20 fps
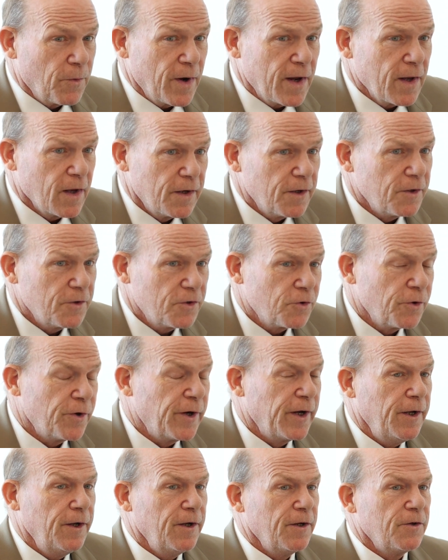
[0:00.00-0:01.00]
rental
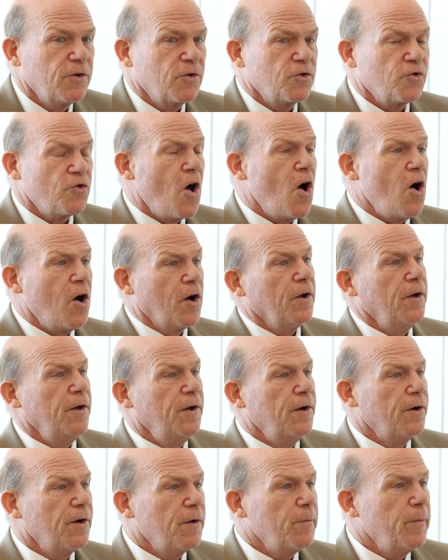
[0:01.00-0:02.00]
industry is strong
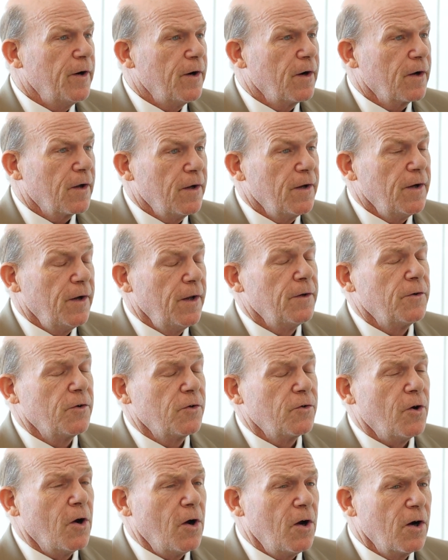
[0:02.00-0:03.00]
here in America. It is
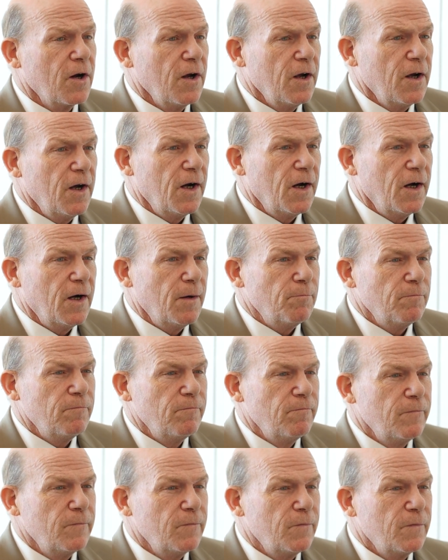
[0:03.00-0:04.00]
strong.
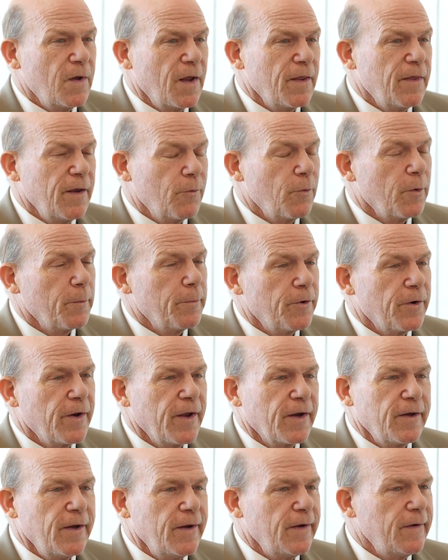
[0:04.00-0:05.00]
I think we're
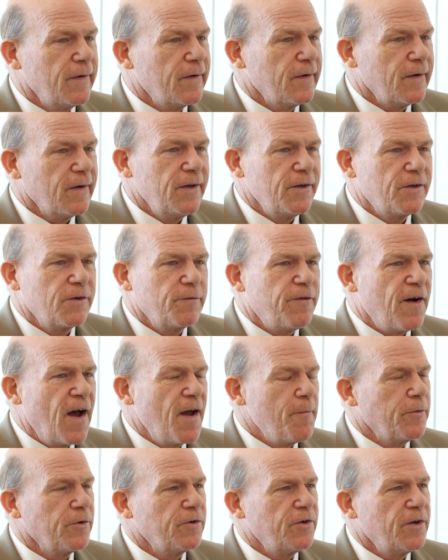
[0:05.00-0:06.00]
predicting at least
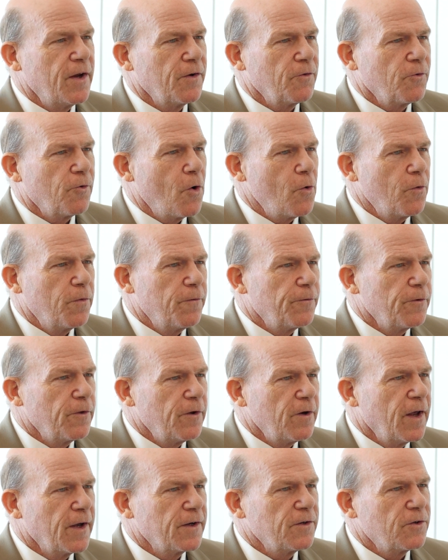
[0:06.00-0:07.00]
5% growth for the
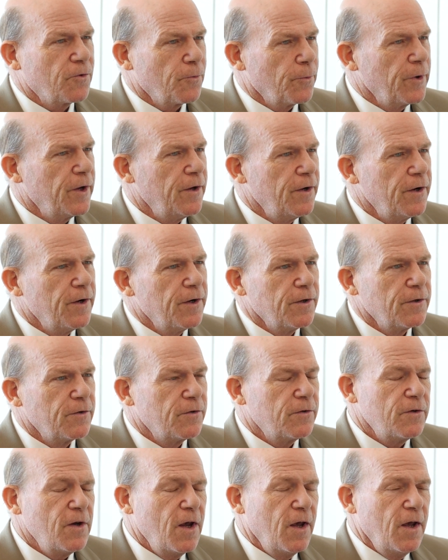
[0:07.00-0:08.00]
next 3
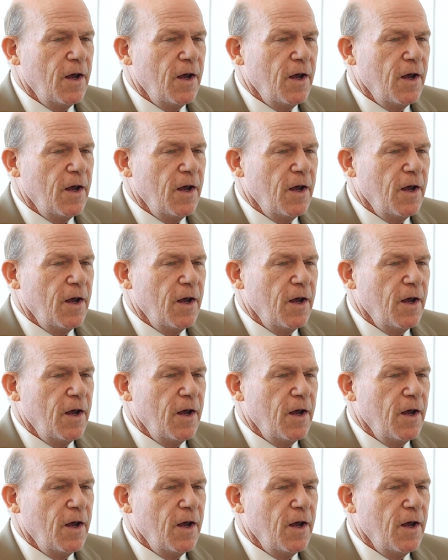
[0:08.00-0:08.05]
years,